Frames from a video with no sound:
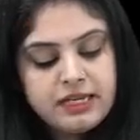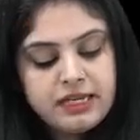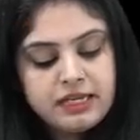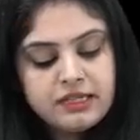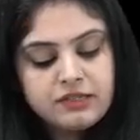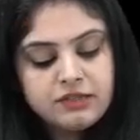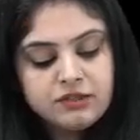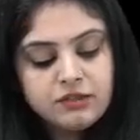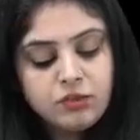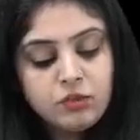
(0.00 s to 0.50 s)

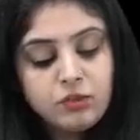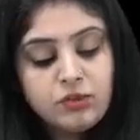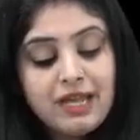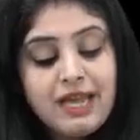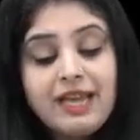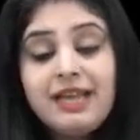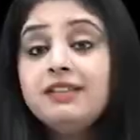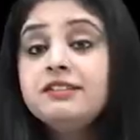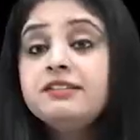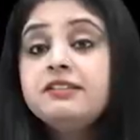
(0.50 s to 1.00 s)
It is known
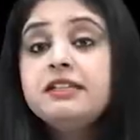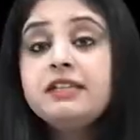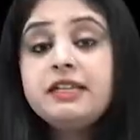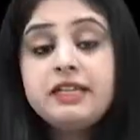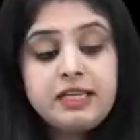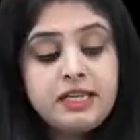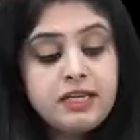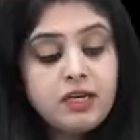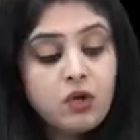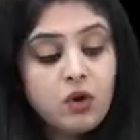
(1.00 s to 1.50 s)
as
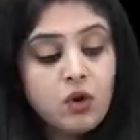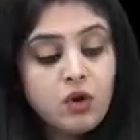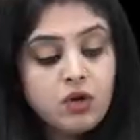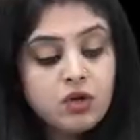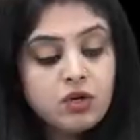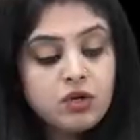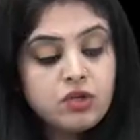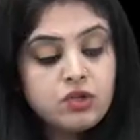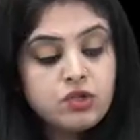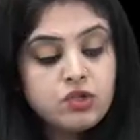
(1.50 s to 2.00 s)

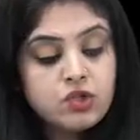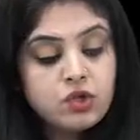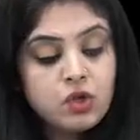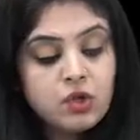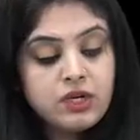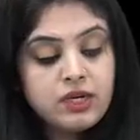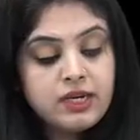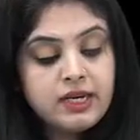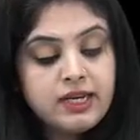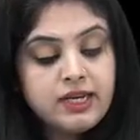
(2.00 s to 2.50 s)
Hinoch,
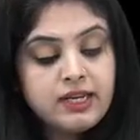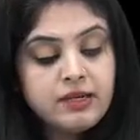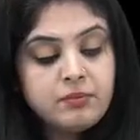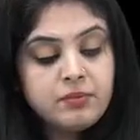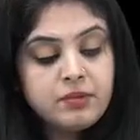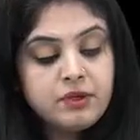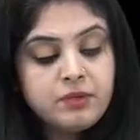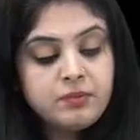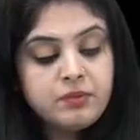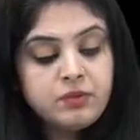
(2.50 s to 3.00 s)

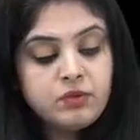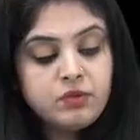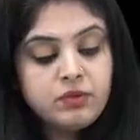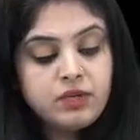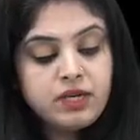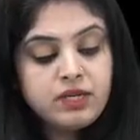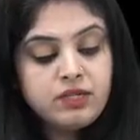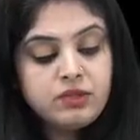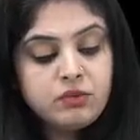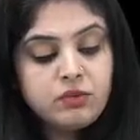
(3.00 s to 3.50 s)
Schonlein, purpura.